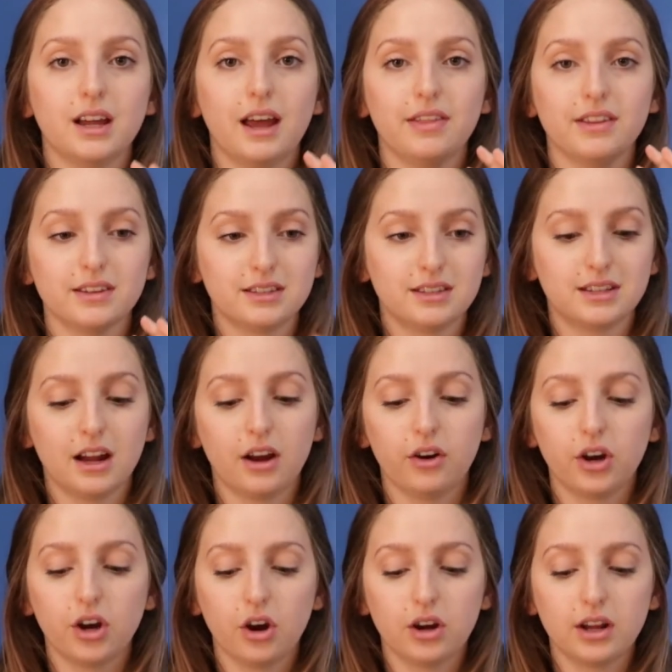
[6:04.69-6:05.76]
And the
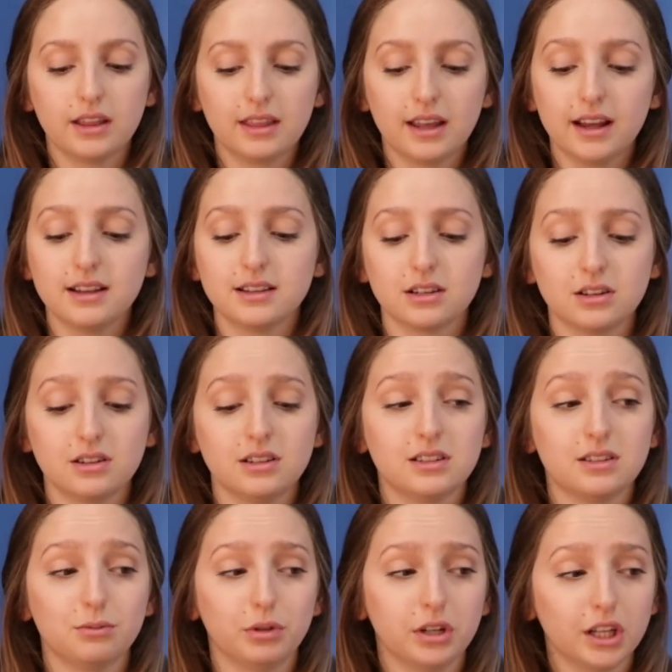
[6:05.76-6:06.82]
stereo in these
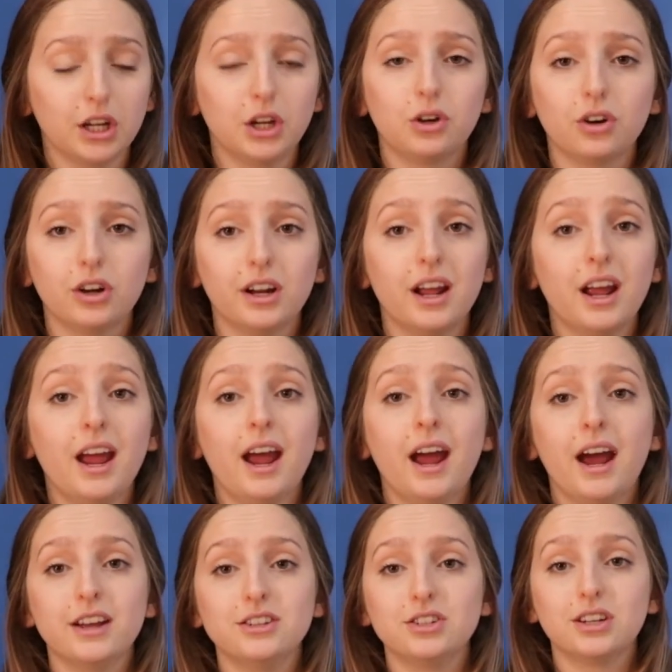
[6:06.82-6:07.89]
is really good.
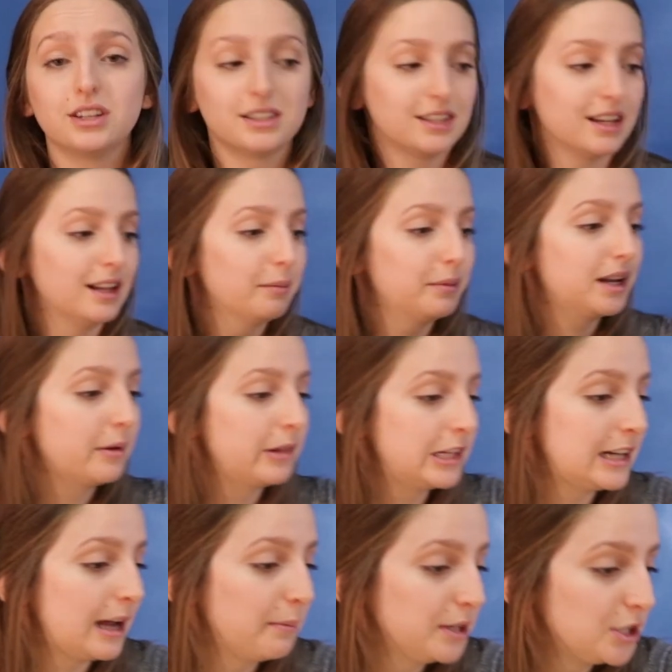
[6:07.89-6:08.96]
As you can see, let me get the
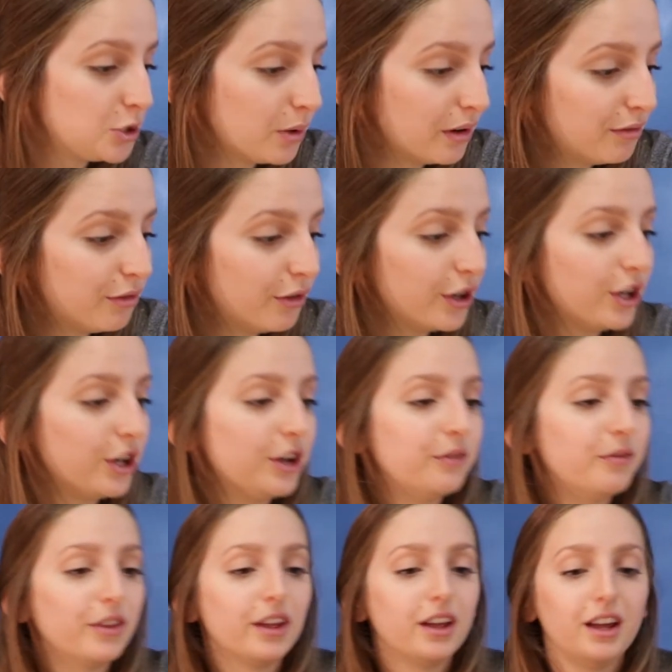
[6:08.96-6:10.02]
damaged one for you.
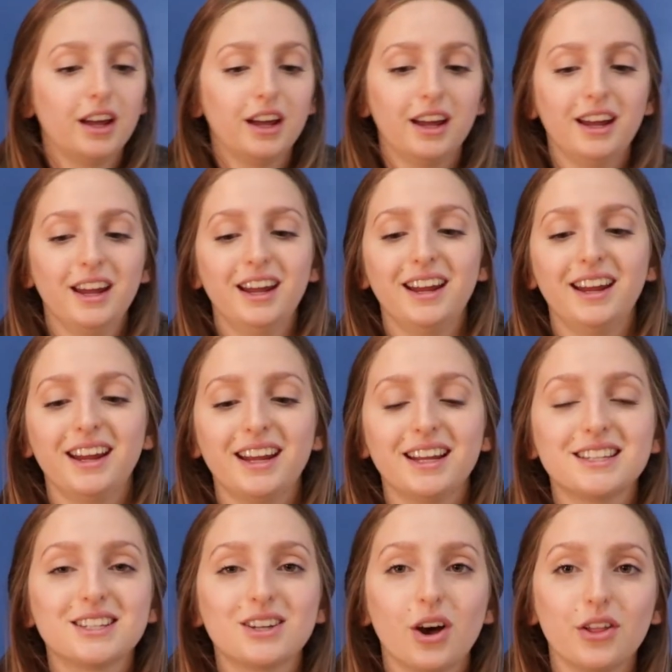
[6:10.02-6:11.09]

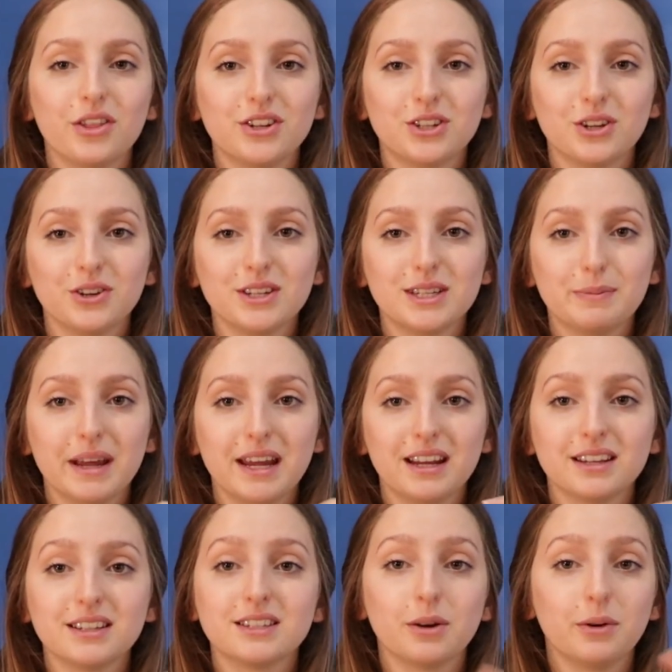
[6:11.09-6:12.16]
It's got the 2
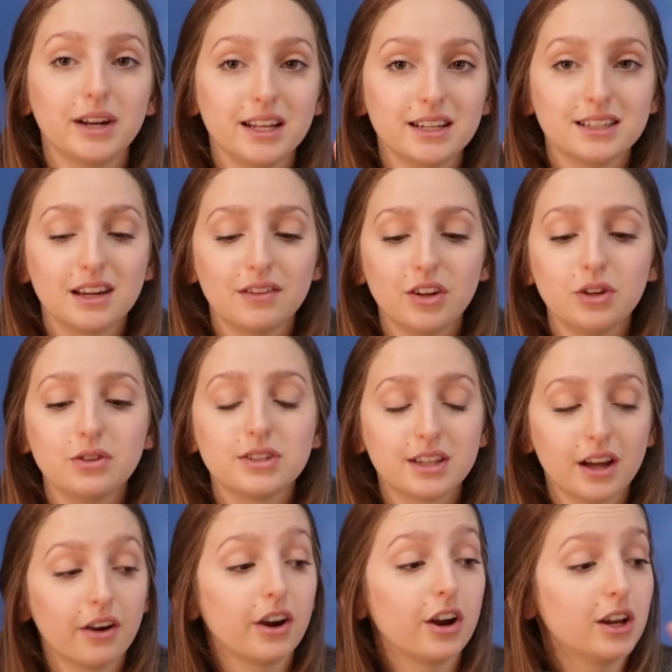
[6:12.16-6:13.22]
speakers, so it is giving you
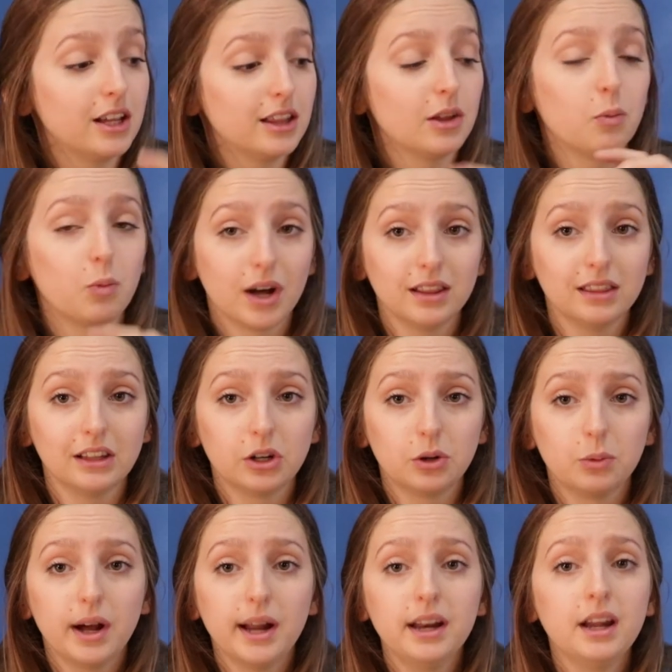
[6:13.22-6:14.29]
stereo in the one little
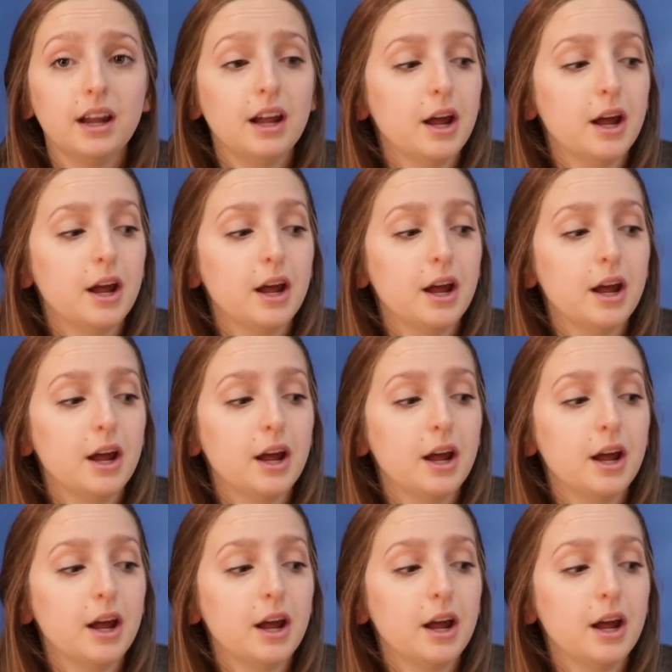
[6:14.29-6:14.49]
one.